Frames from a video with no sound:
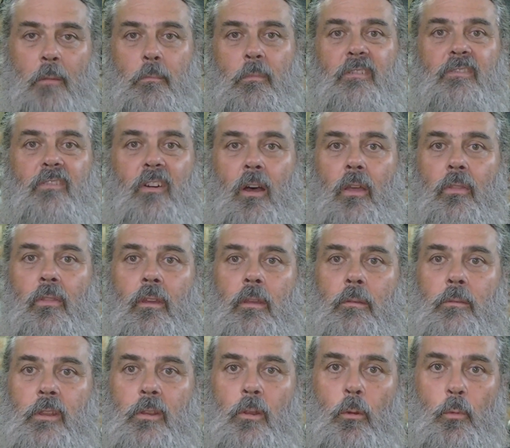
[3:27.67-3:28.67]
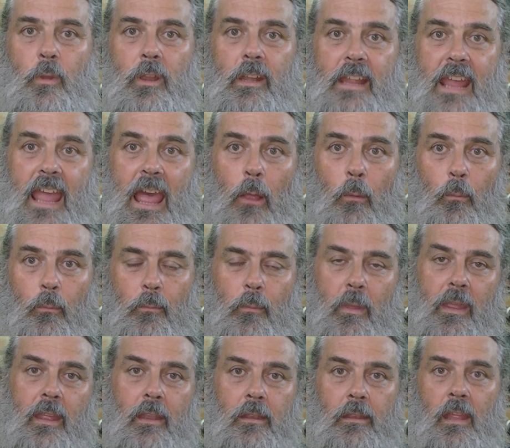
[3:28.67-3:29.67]
my father really helped
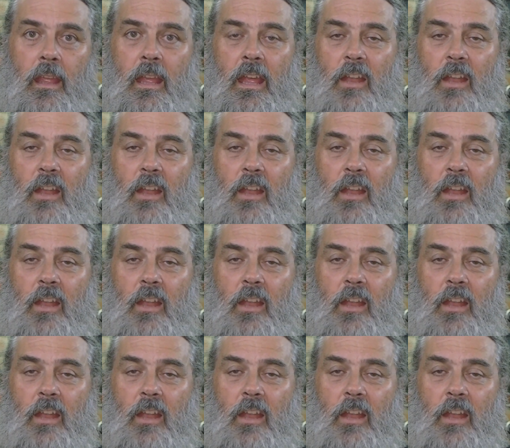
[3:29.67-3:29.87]
me and